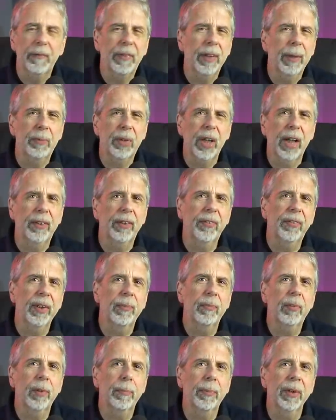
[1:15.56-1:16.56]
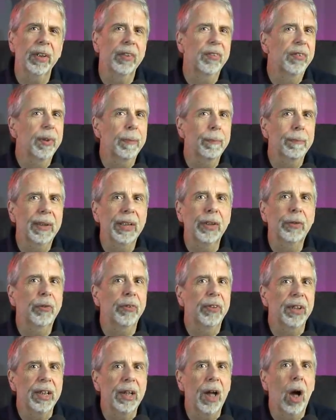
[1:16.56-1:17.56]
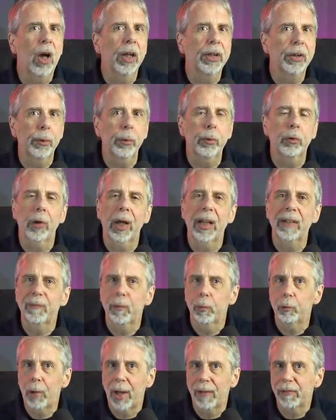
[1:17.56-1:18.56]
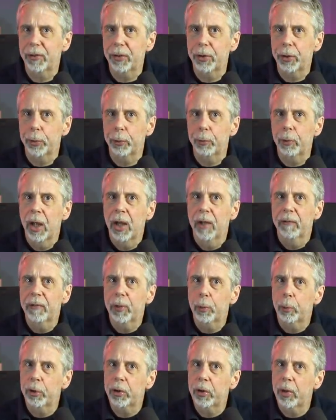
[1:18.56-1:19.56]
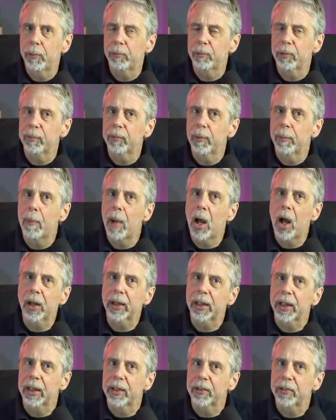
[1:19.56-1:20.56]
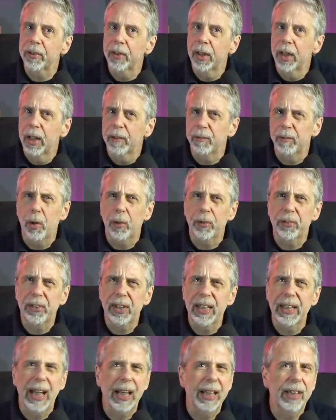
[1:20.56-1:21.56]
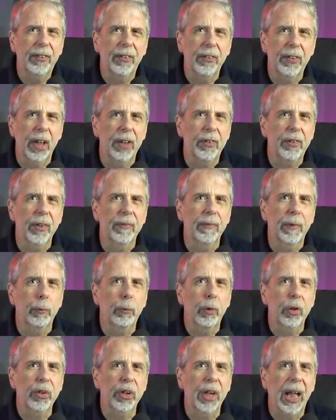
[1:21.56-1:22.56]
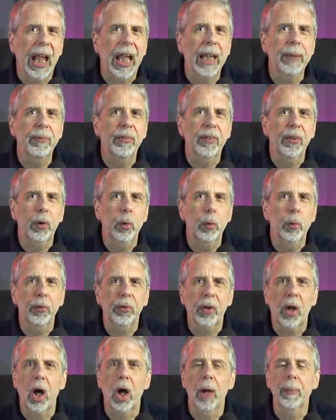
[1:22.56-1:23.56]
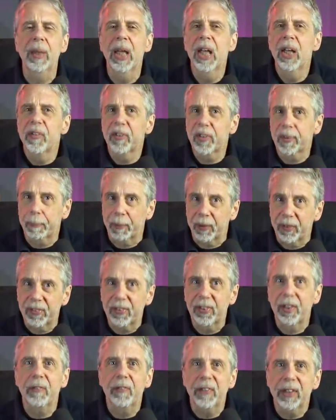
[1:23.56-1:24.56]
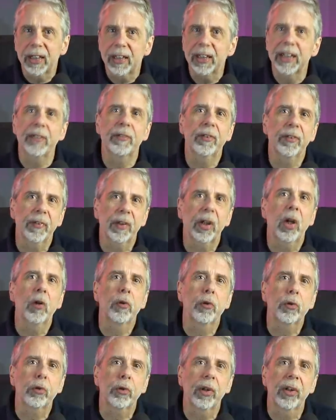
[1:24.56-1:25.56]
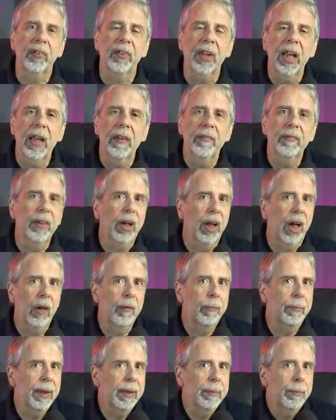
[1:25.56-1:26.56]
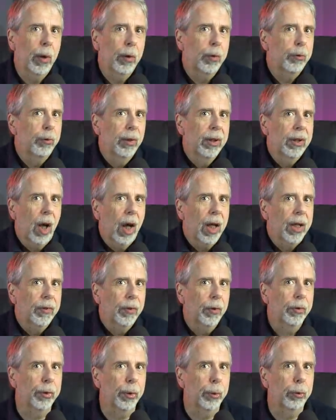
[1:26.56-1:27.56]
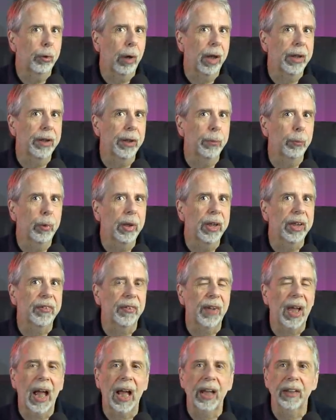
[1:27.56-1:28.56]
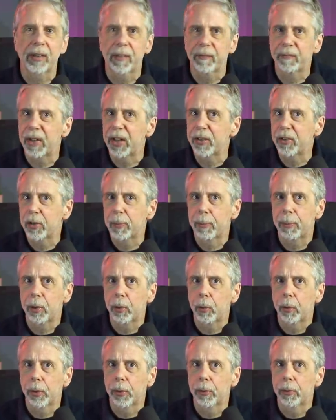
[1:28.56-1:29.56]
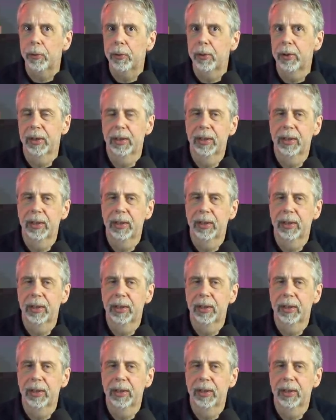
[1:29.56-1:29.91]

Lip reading: the objective seems to be simply to deny Ukraine the revenue that would come from the market. Not seeing any suggestion that Russia aims to cause harm specifically to the countries that have been most reliant on Ukrainian wheat and vegetable oil.